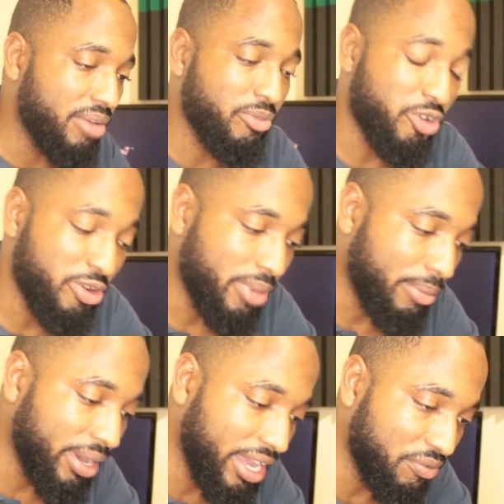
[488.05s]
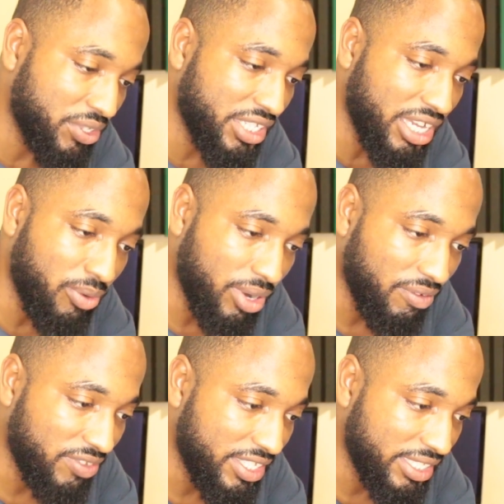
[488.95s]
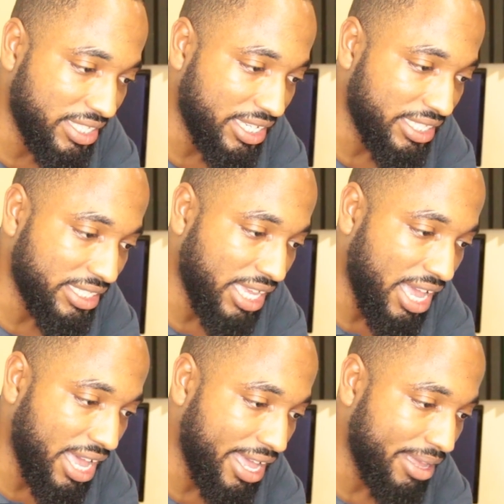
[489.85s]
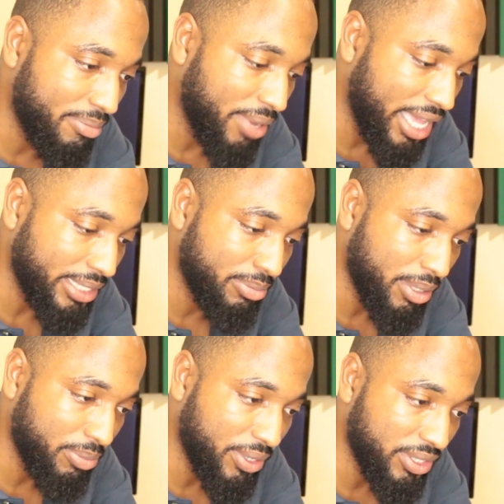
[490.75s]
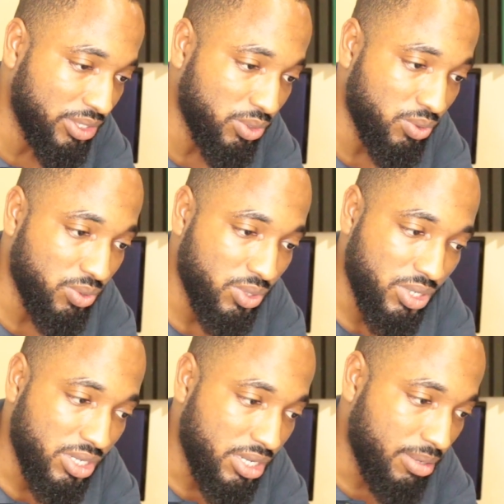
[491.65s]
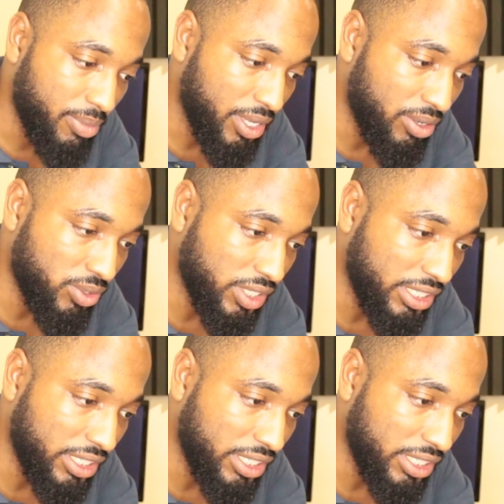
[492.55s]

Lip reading: Remember, every single one of these things are past papers, so pay close